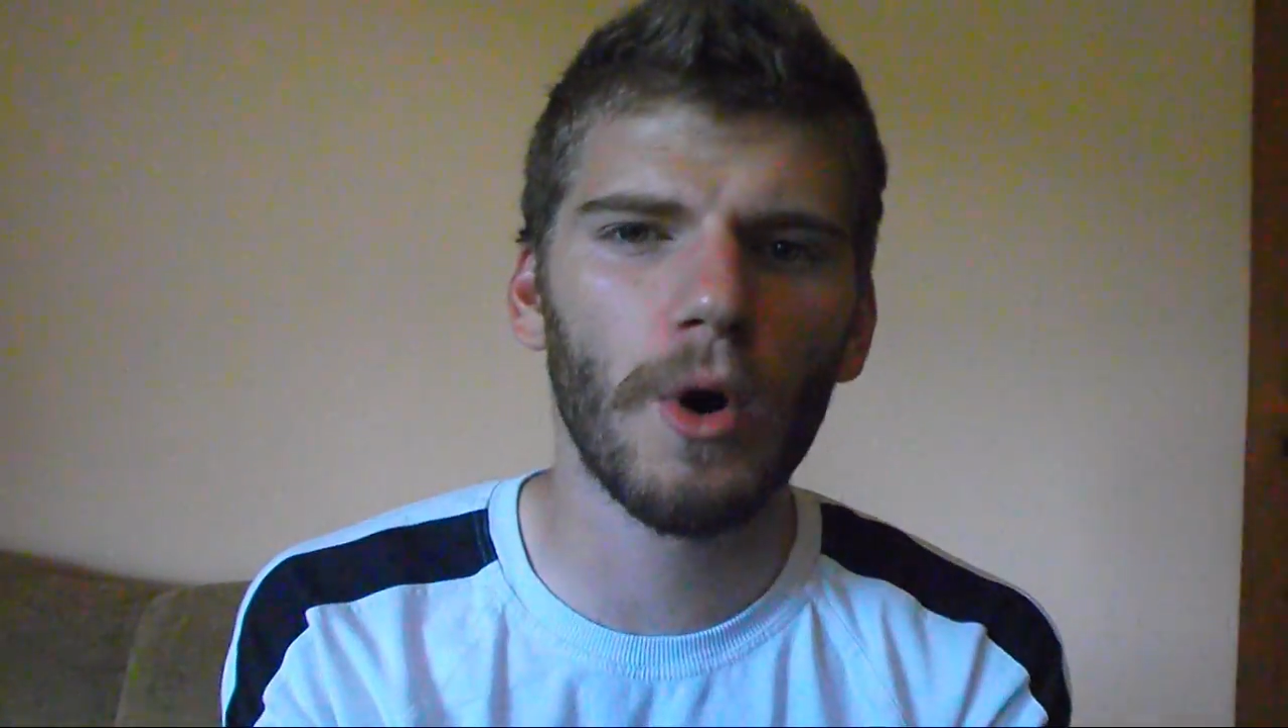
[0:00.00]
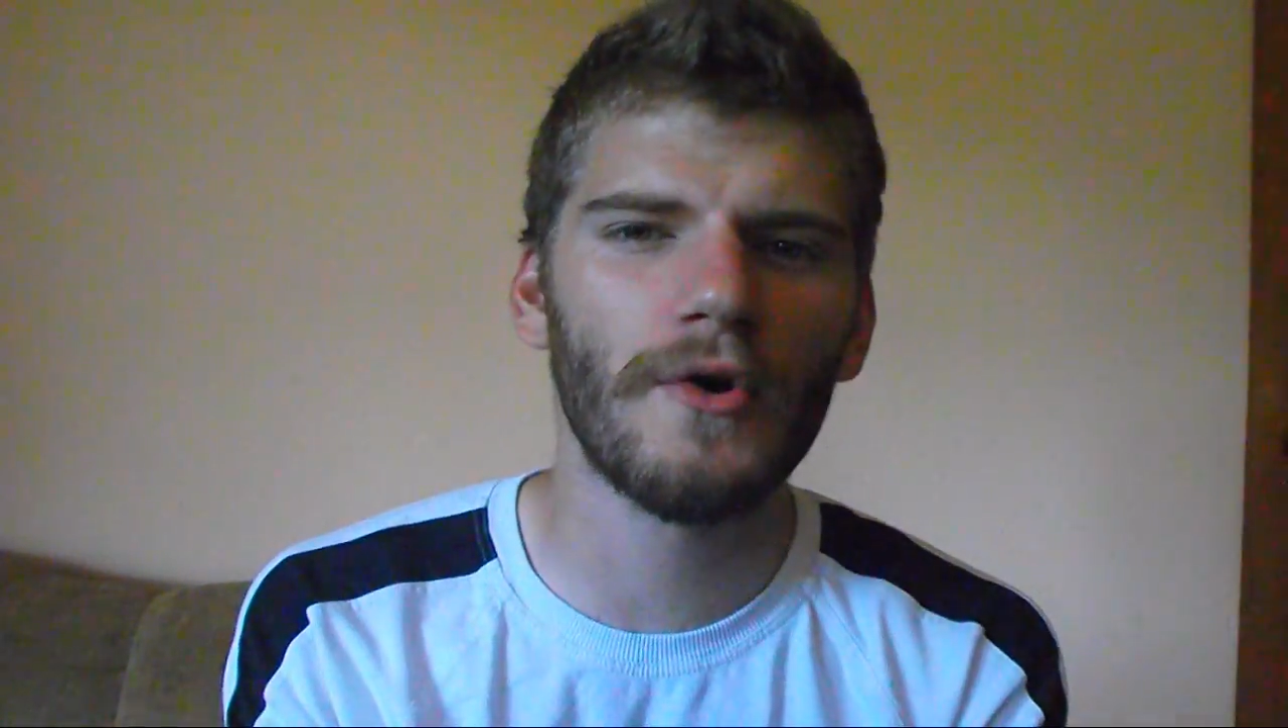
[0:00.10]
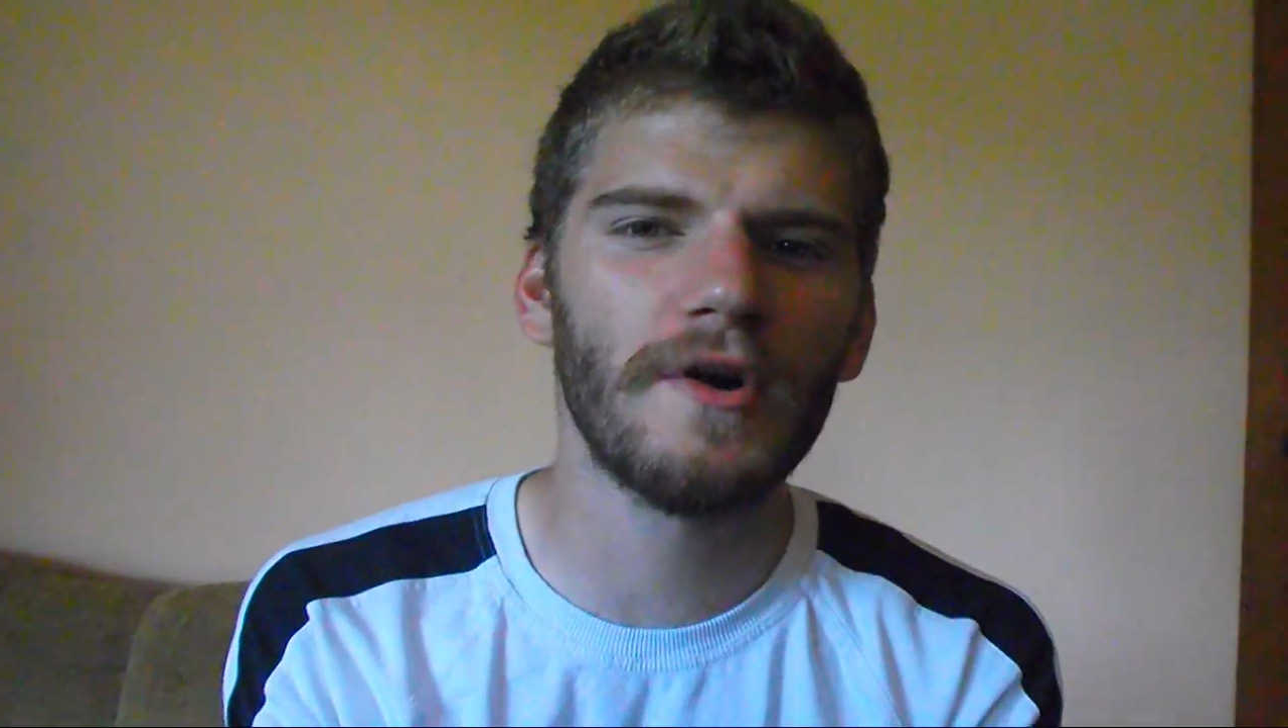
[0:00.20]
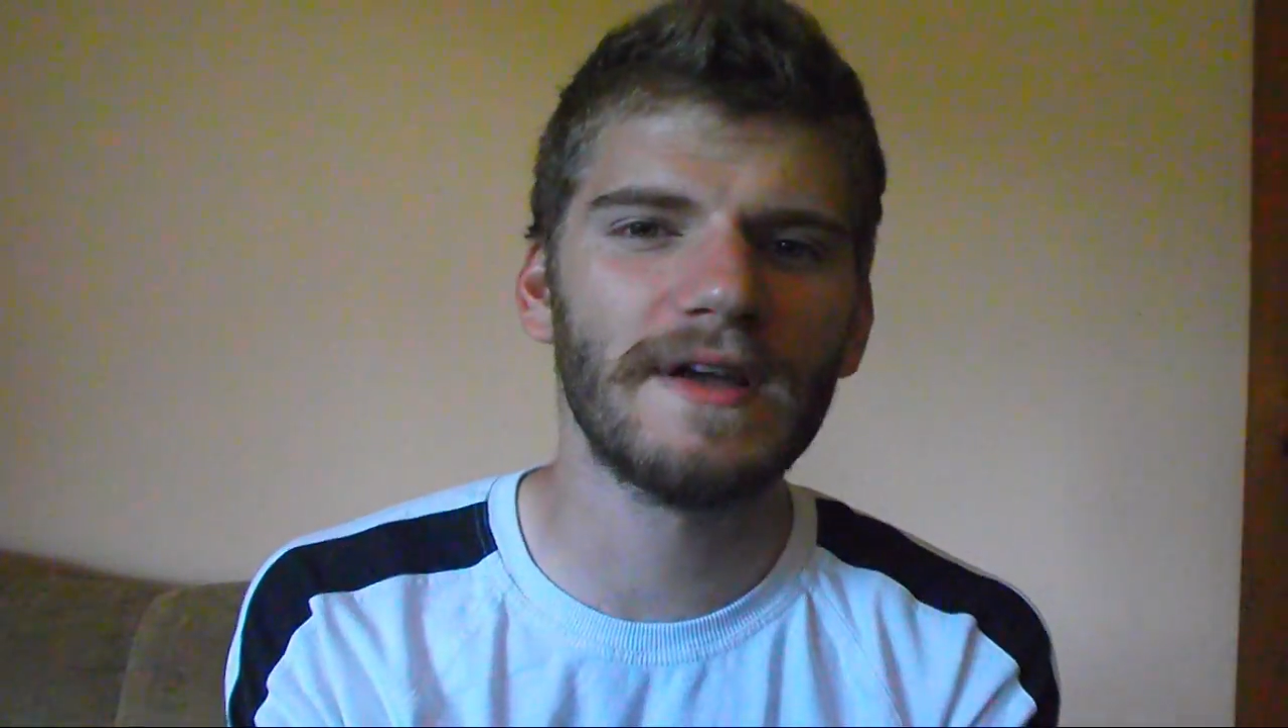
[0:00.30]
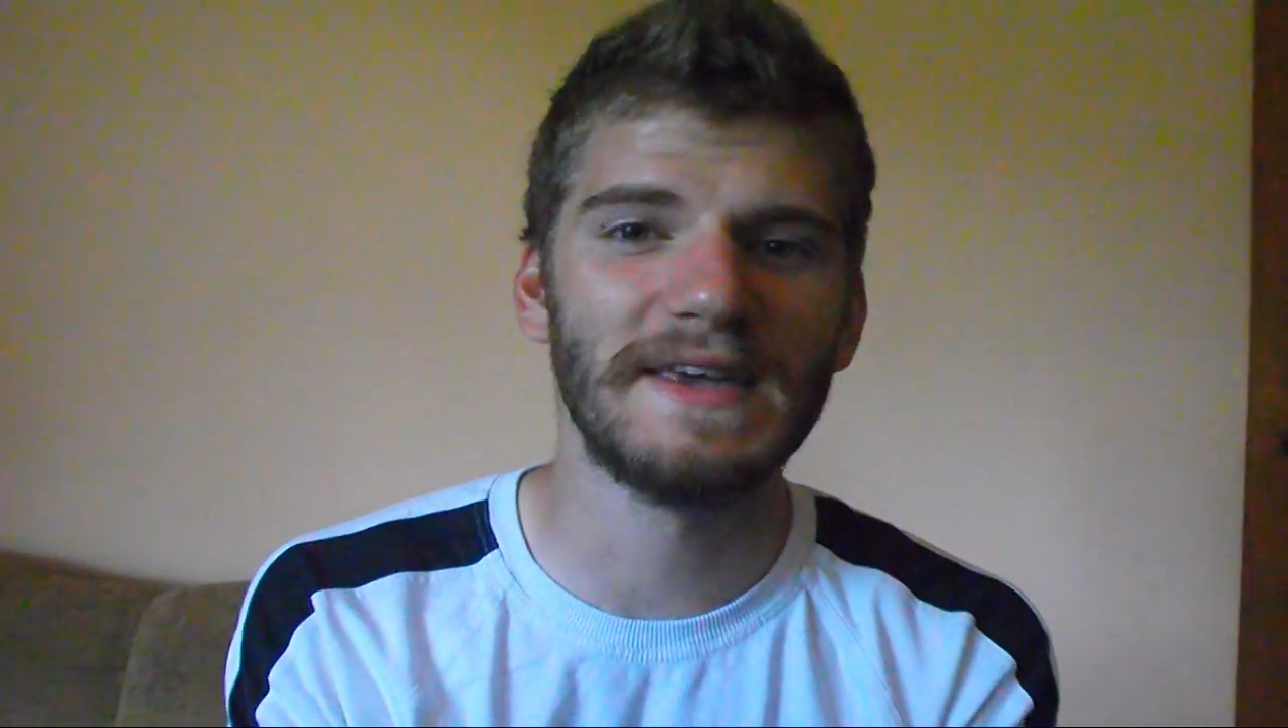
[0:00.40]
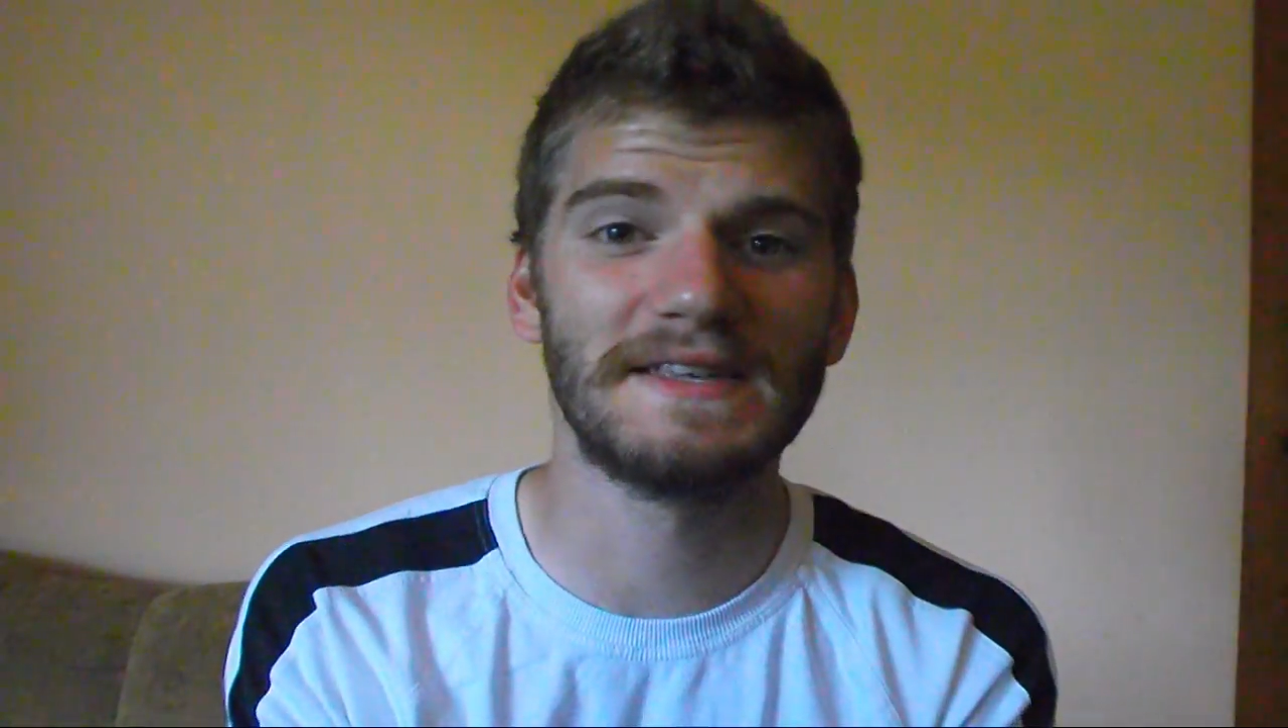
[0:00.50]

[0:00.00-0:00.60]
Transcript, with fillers: water